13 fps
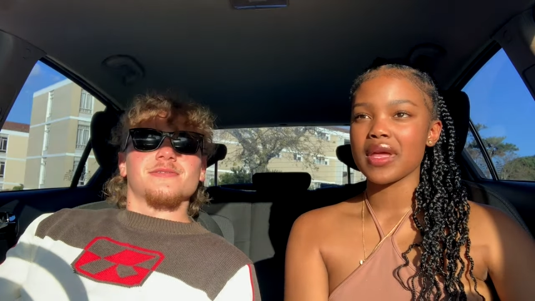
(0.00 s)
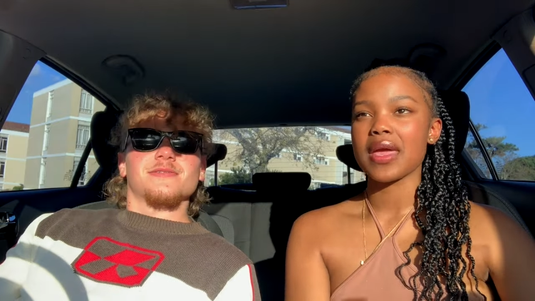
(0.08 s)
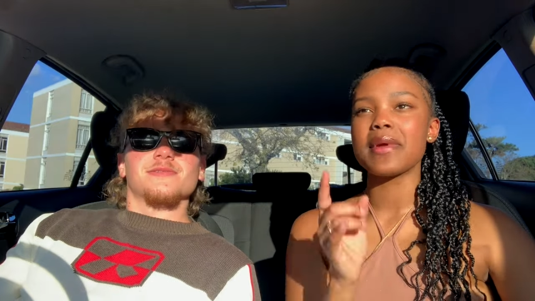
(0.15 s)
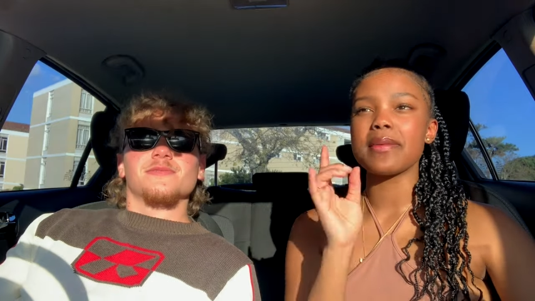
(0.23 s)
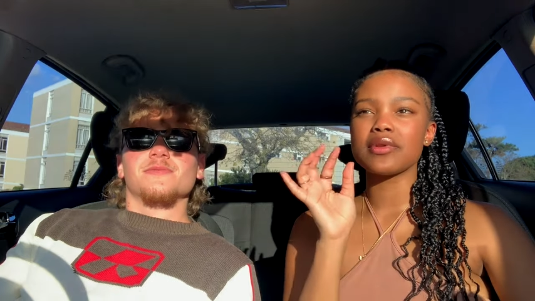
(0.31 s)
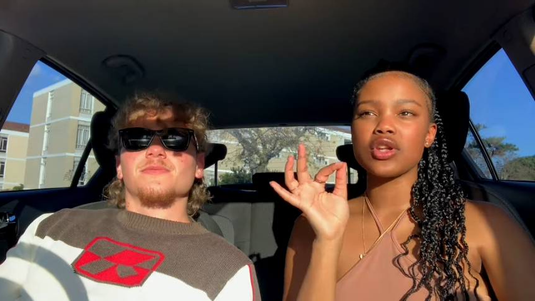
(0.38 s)

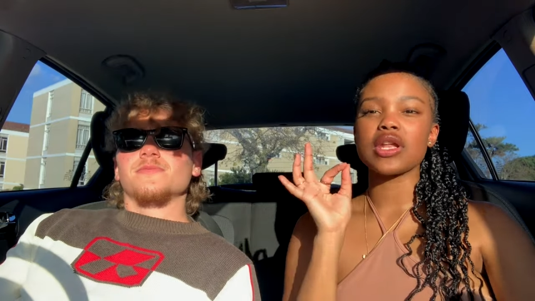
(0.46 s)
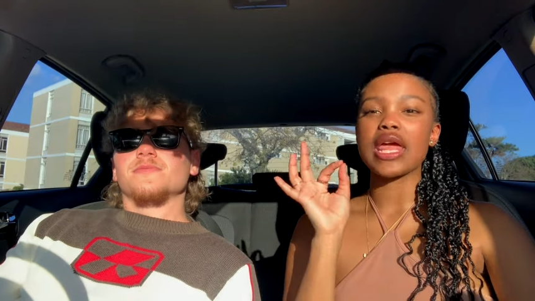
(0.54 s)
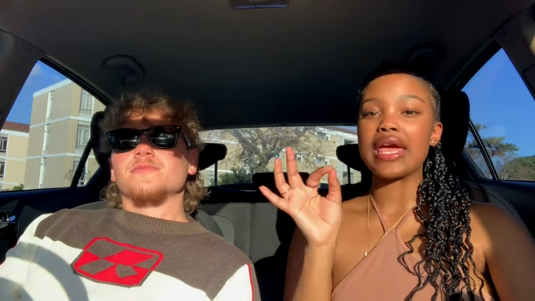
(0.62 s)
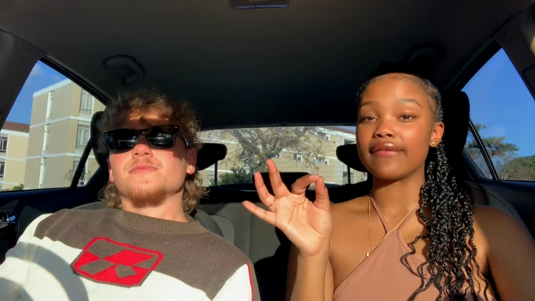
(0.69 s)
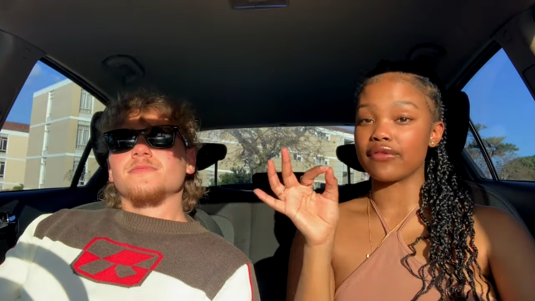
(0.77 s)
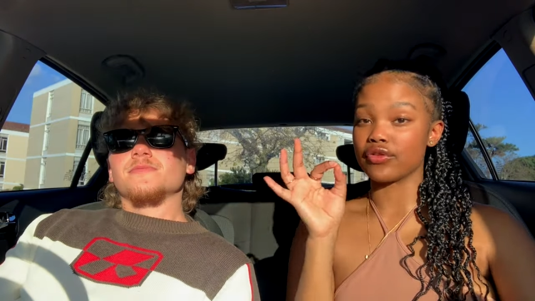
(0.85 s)
Speaker 1: okay, maybe not
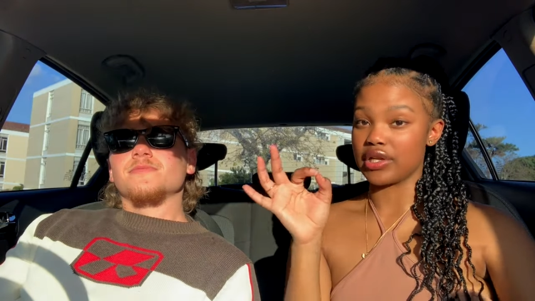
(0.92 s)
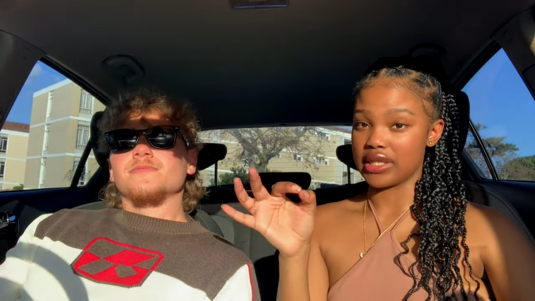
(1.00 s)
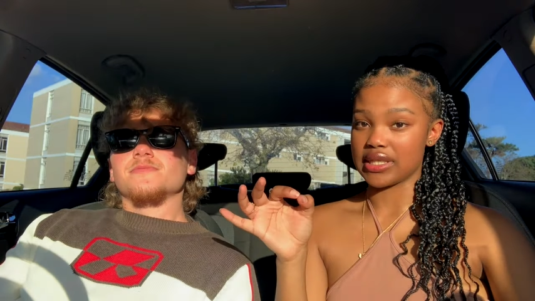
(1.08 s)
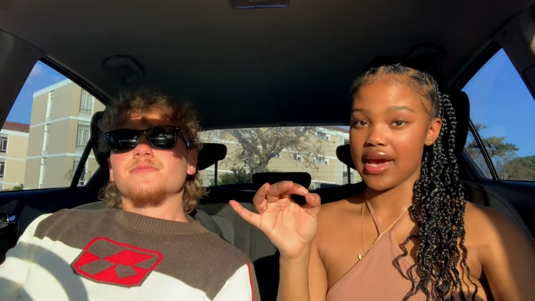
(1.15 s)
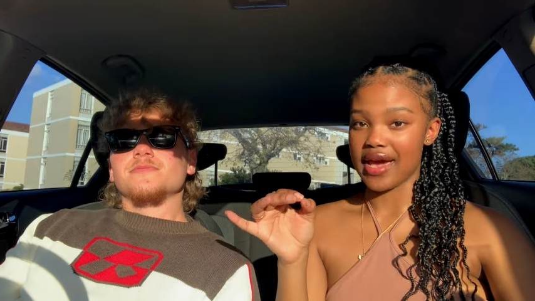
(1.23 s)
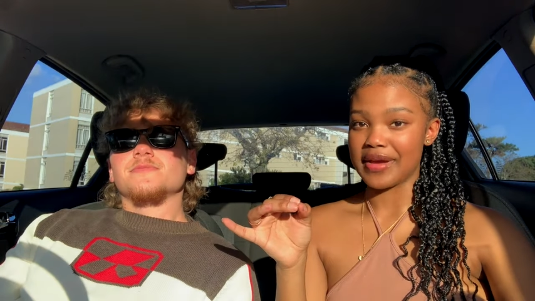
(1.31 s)
every
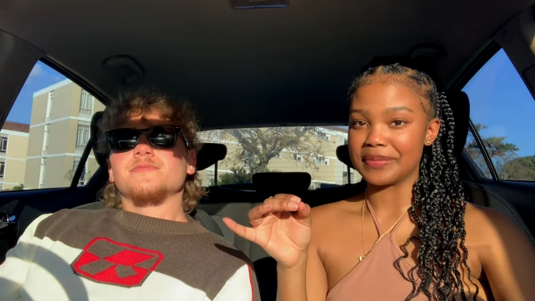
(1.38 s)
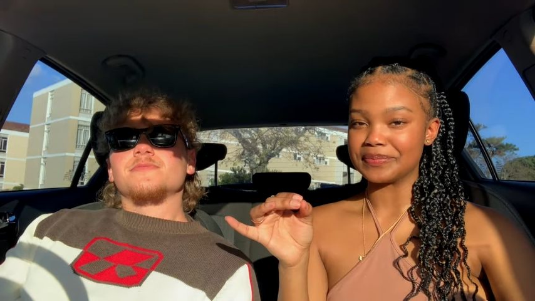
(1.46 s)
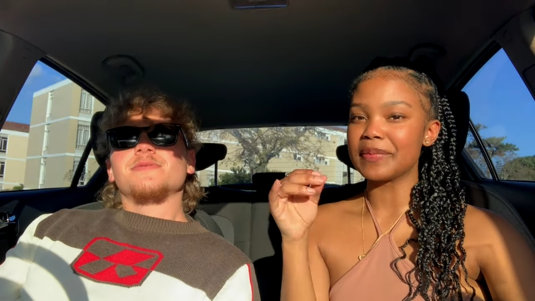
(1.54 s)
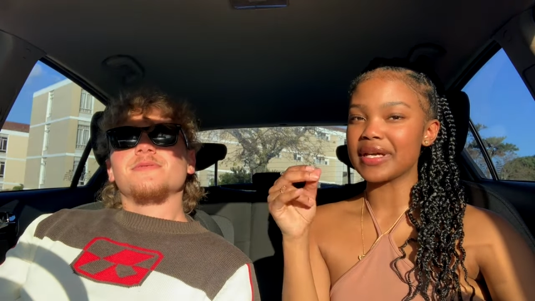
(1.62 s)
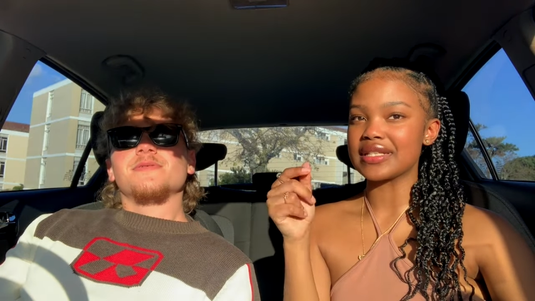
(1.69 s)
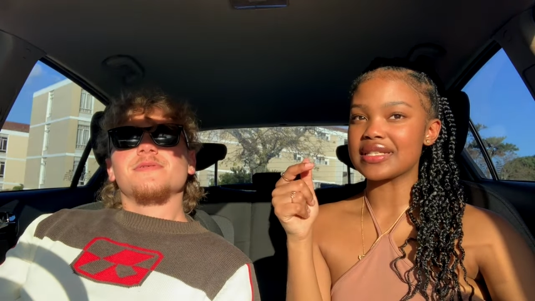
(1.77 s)

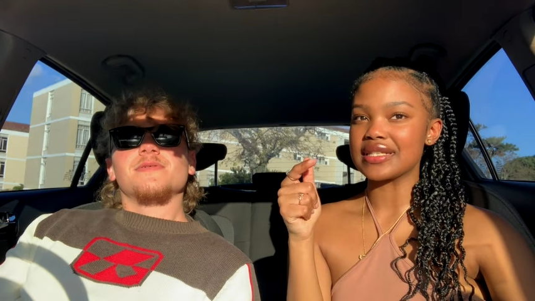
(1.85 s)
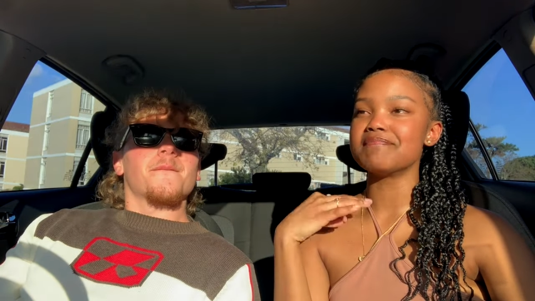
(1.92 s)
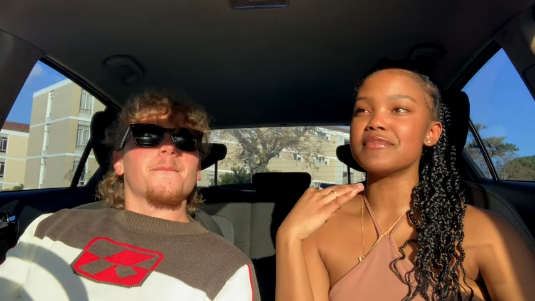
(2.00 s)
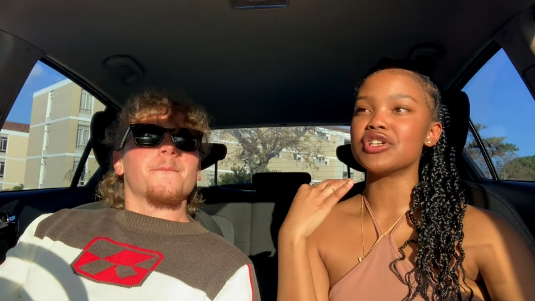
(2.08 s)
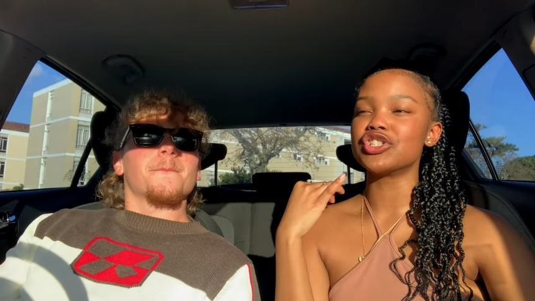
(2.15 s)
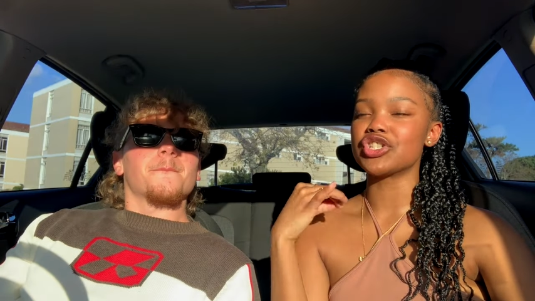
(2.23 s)
time, but
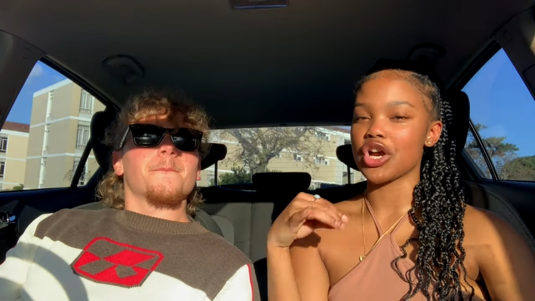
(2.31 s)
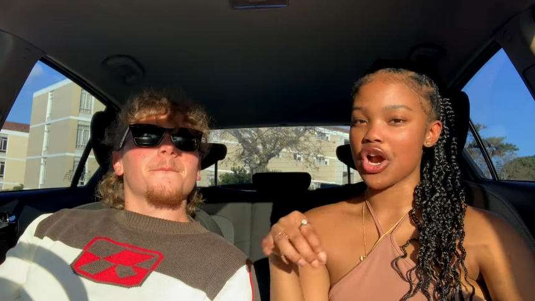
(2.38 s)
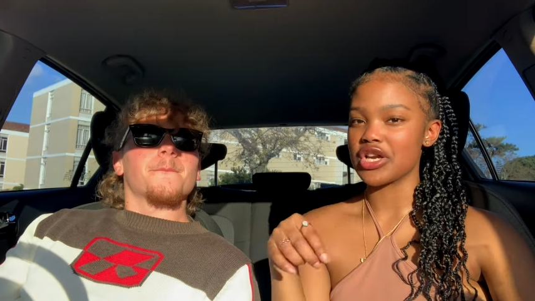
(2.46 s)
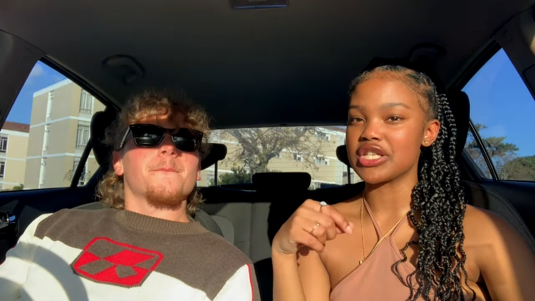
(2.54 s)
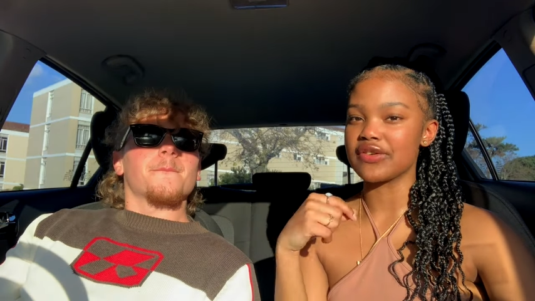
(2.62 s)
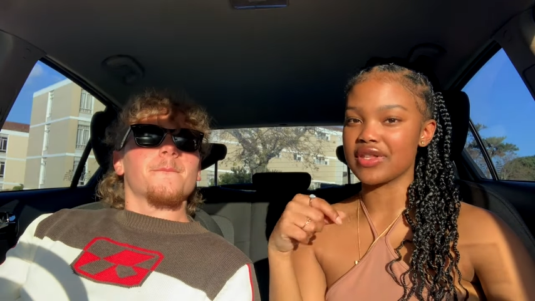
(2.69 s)

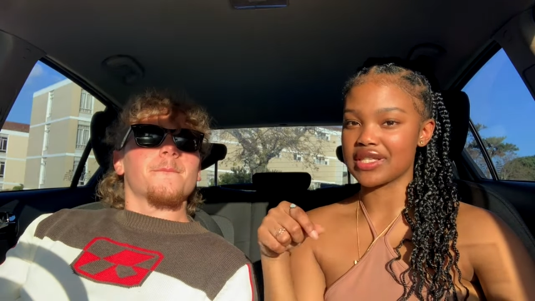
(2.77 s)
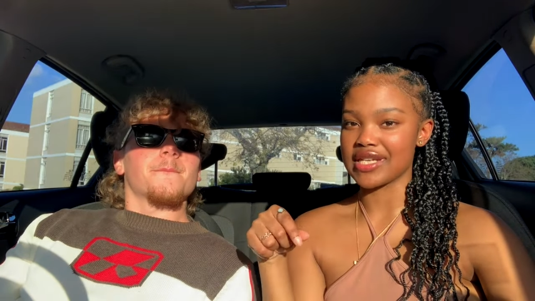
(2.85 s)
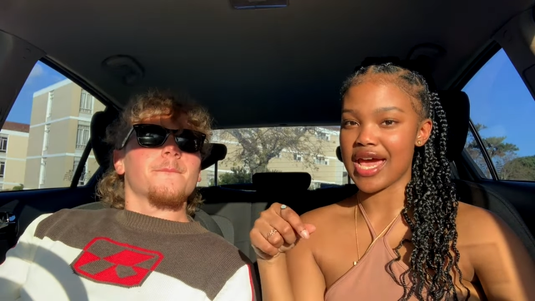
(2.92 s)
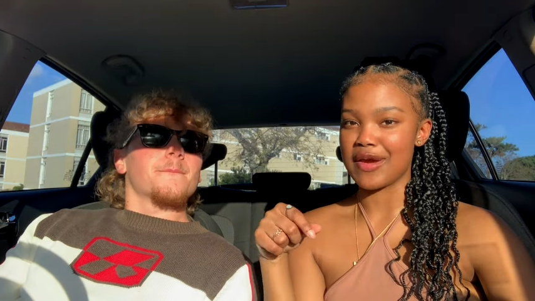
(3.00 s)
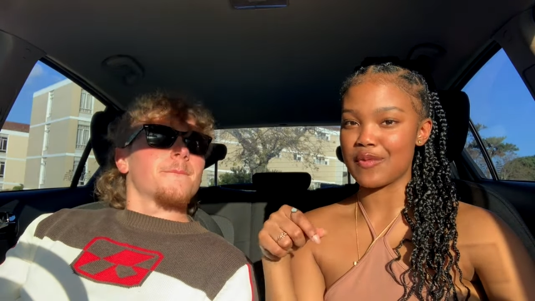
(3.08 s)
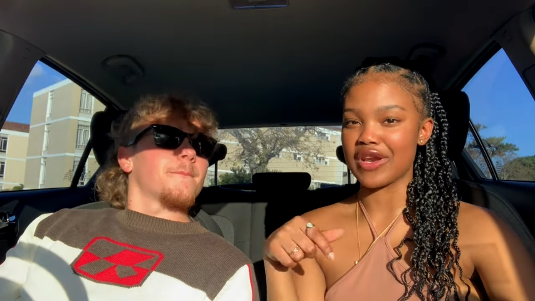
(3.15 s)
majority of the
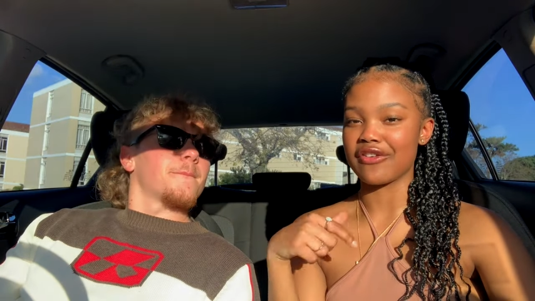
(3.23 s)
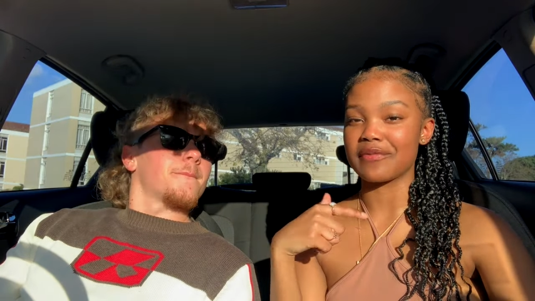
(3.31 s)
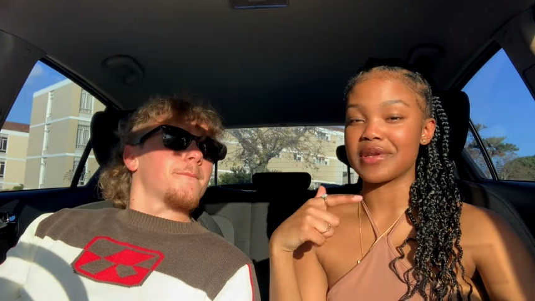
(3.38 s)
time when I've